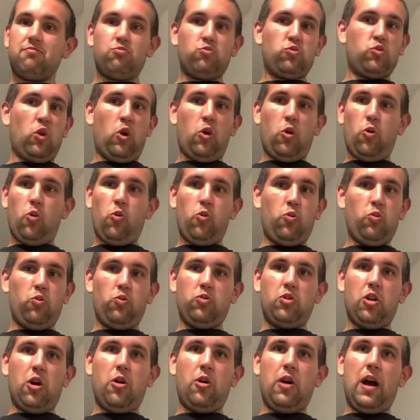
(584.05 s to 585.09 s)
don't
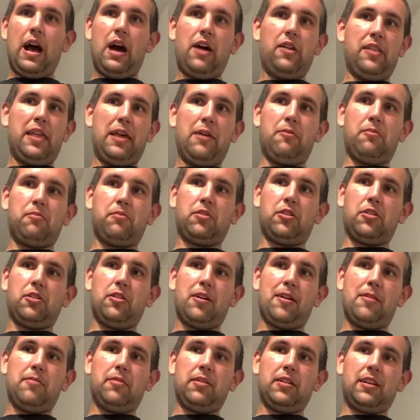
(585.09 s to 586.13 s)
know how they're going to be
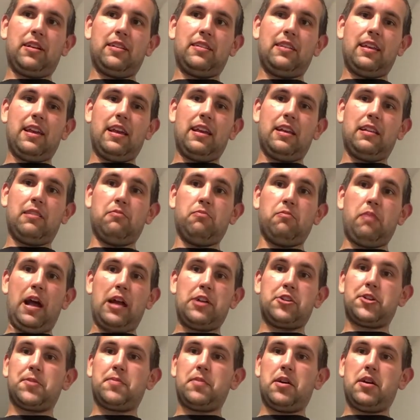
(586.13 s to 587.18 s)
able to contain
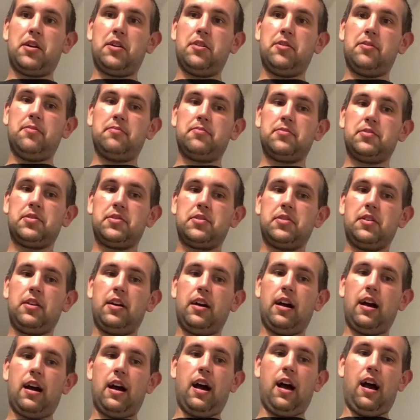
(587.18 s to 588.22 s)
Patrick Mahomes
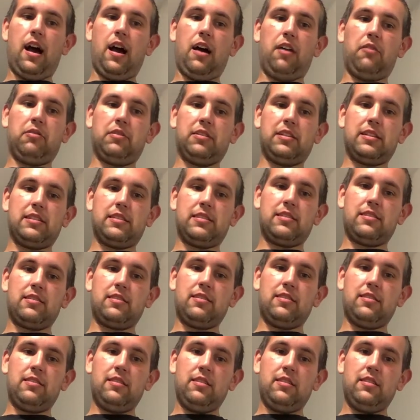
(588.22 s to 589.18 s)
with this.